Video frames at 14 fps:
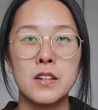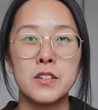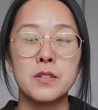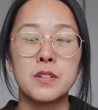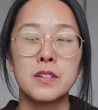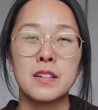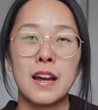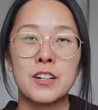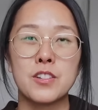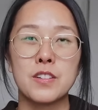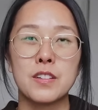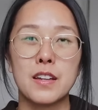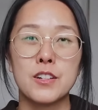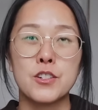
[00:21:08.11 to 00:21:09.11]
You can actually
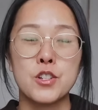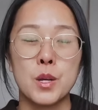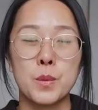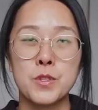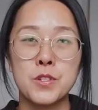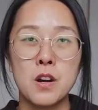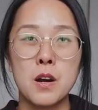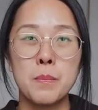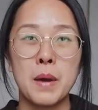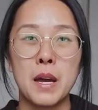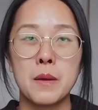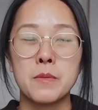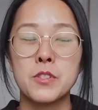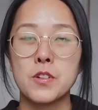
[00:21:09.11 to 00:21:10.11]
get a jump start
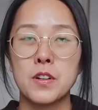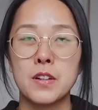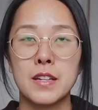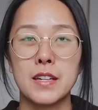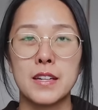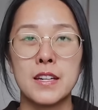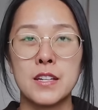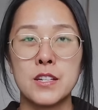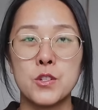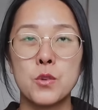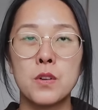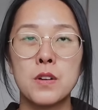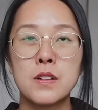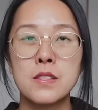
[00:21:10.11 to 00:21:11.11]
by starting it
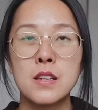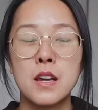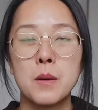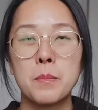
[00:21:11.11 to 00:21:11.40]
indoors,